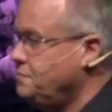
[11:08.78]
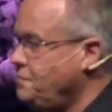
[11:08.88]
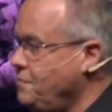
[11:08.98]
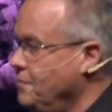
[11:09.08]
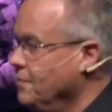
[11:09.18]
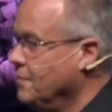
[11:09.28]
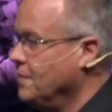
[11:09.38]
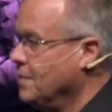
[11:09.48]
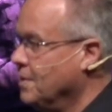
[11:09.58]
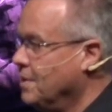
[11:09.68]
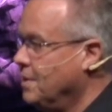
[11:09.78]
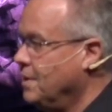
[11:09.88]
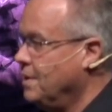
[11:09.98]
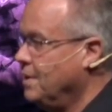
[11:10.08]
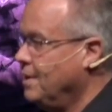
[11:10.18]

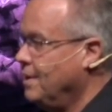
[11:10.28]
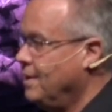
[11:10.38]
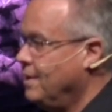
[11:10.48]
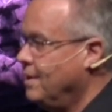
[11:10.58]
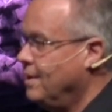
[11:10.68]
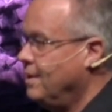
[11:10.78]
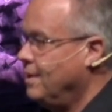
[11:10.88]
(no one is talking)